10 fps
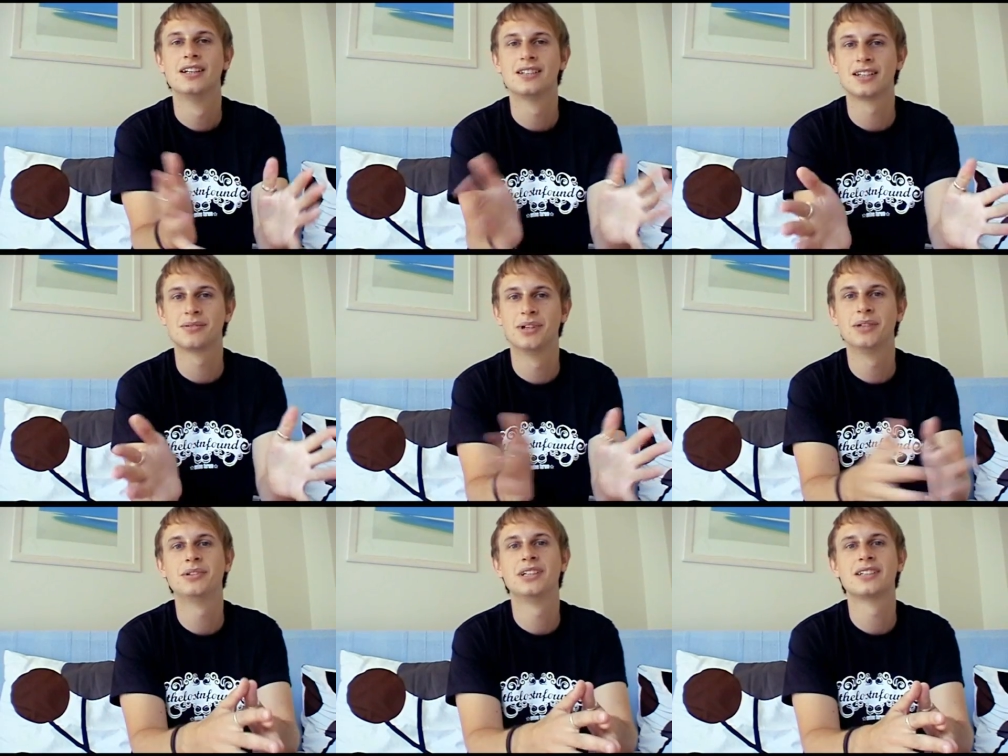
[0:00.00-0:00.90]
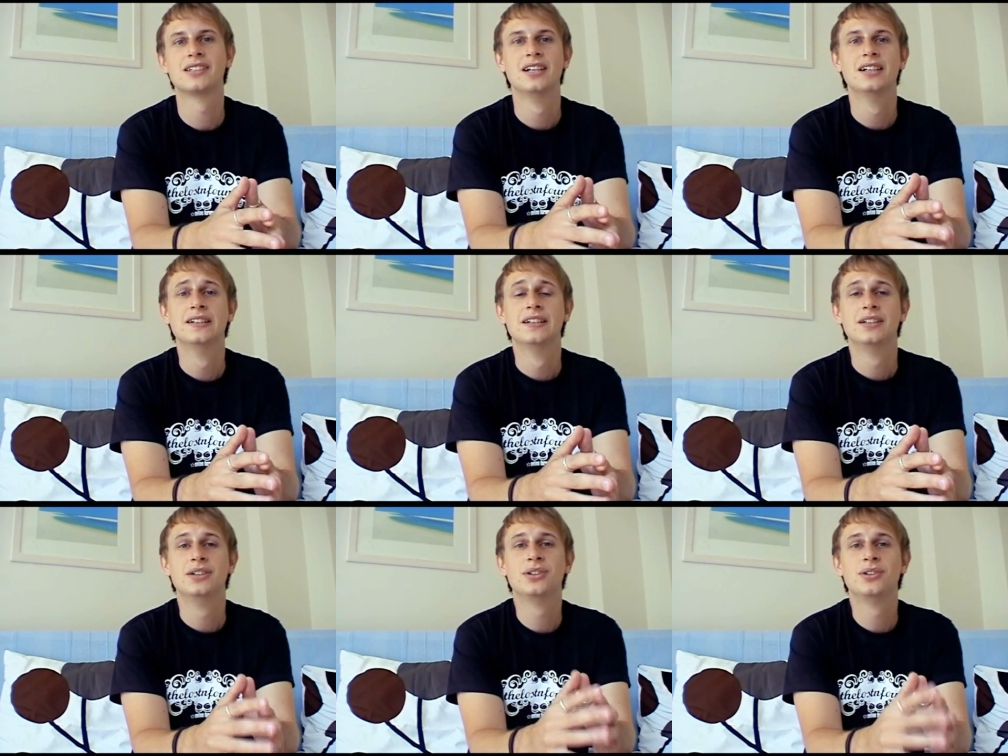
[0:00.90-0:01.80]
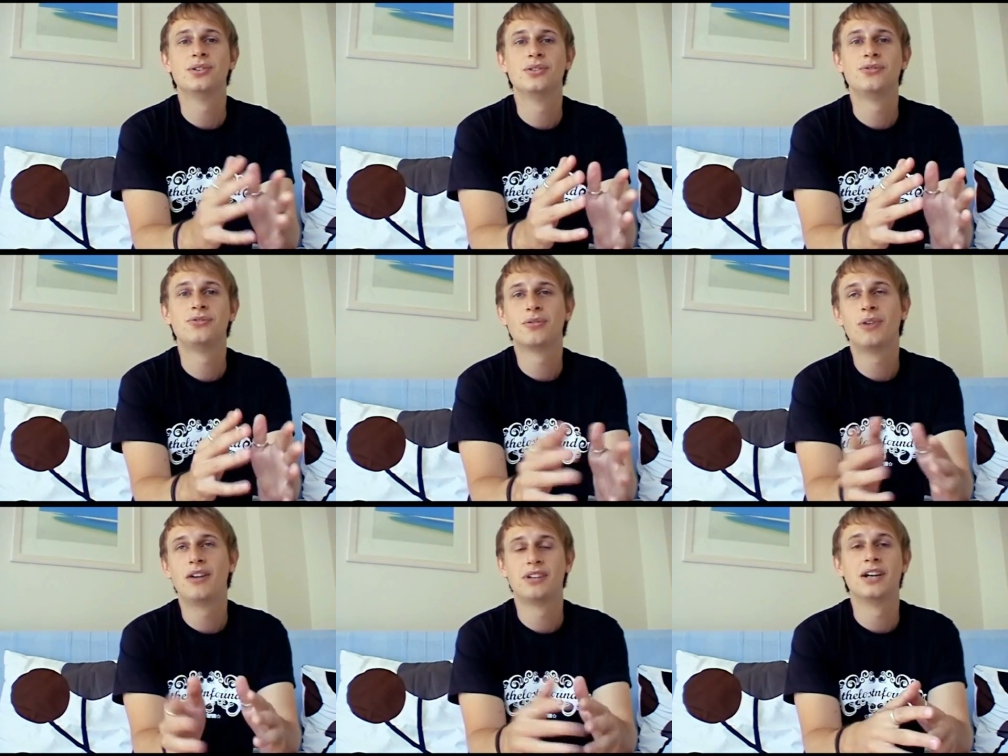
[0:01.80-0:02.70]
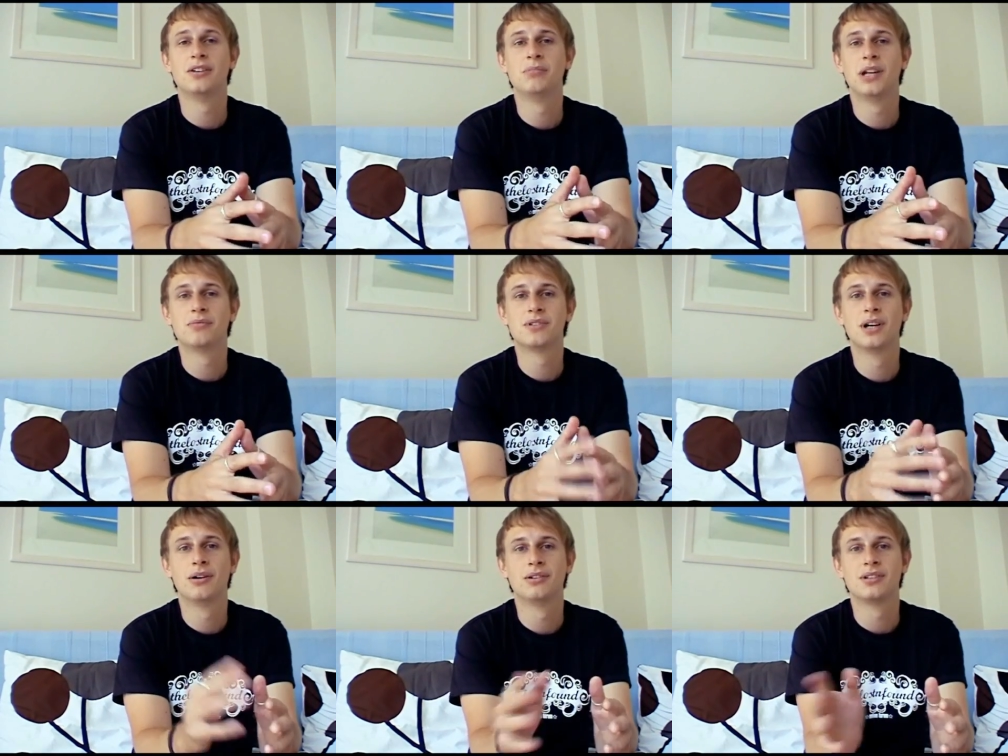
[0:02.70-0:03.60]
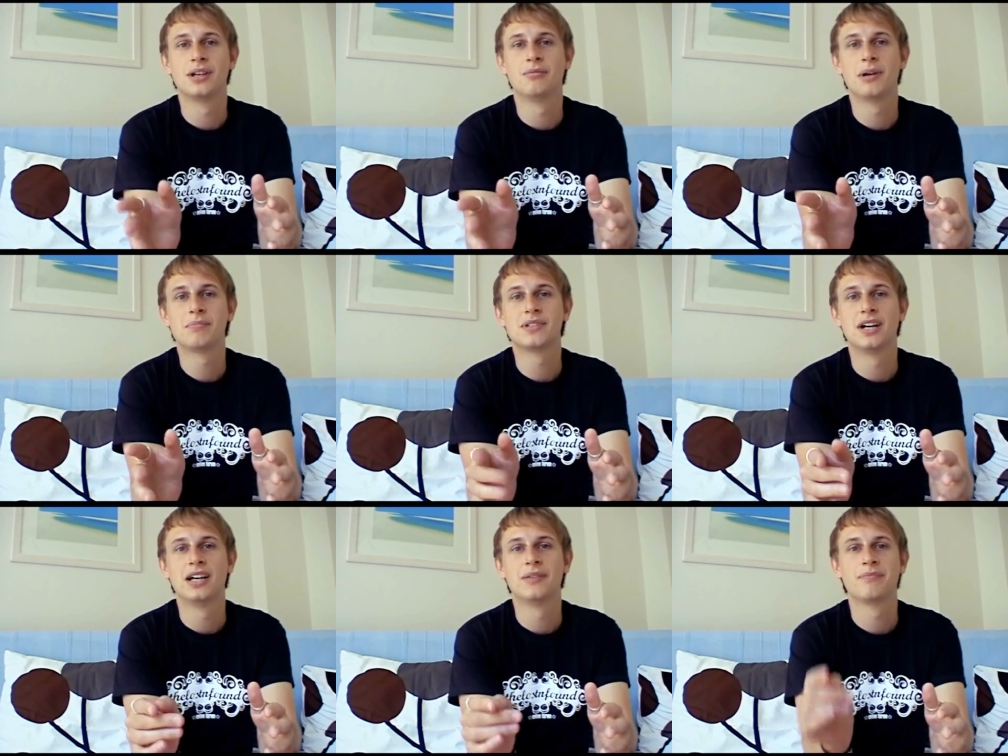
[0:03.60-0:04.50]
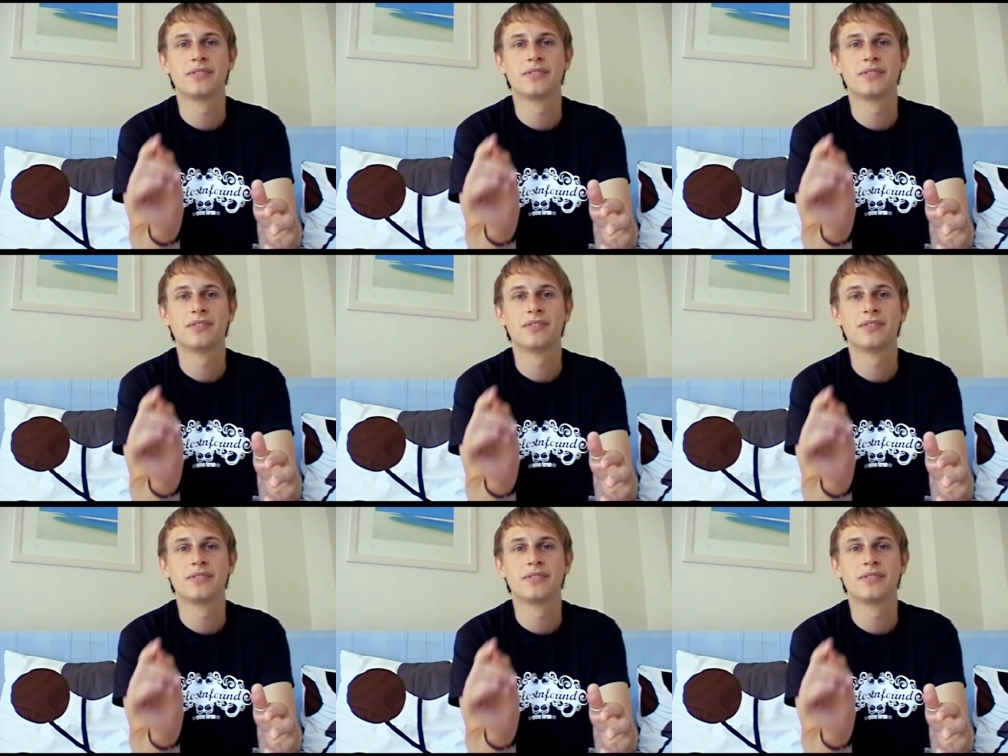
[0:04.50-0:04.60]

That's the way it works. You can, for a while now, you've been able to go onto their website,